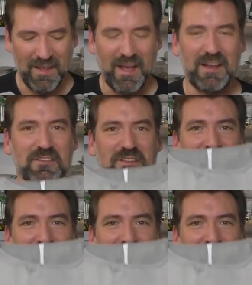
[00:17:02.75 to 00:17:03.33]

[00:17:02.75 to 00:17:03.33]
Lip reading: And you can